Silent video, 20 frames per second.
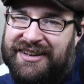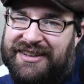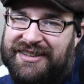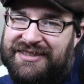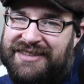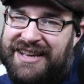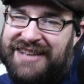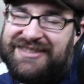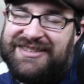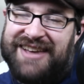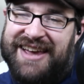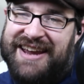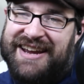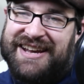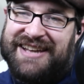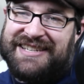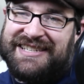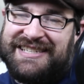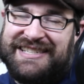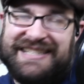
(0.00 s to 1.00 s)
That's like a
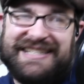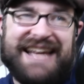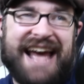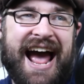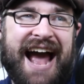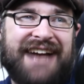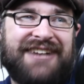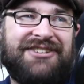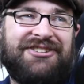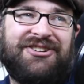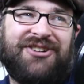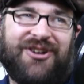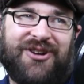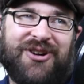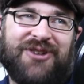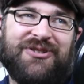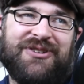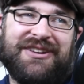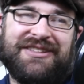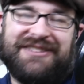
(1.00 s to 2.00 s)
stacked
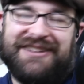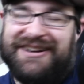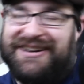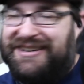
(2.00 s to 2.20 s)
card right there.